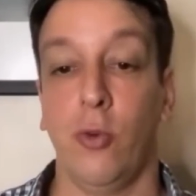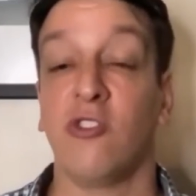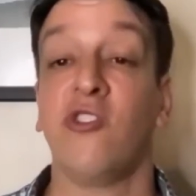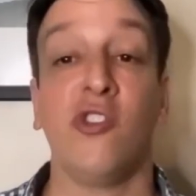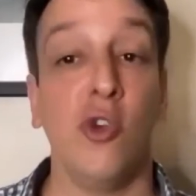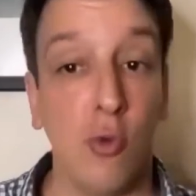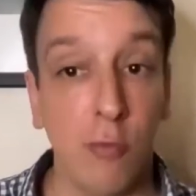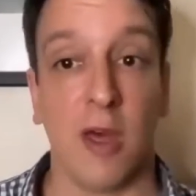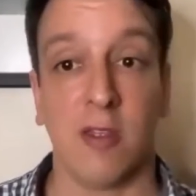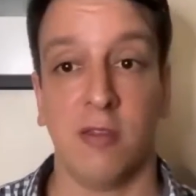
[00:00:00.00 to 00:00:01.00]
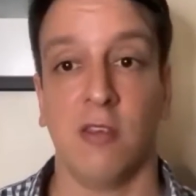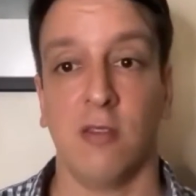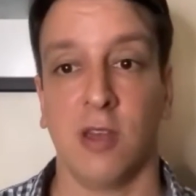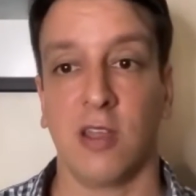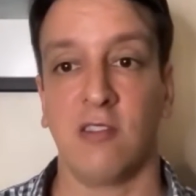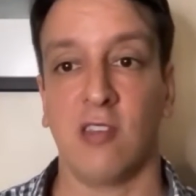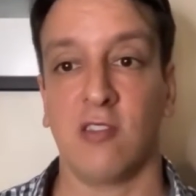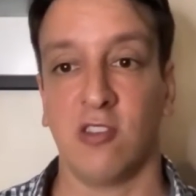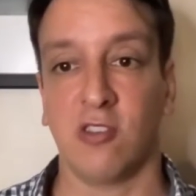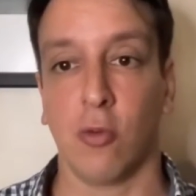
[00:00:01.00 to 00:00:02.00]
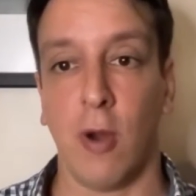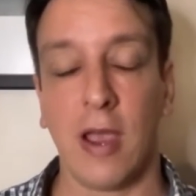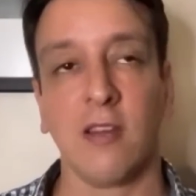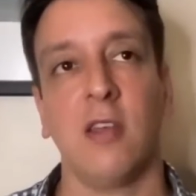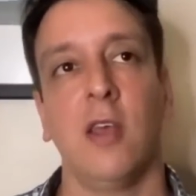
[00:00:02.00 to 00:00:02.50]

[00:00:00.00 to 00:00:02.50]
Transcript: assume that the, the consensus is correct,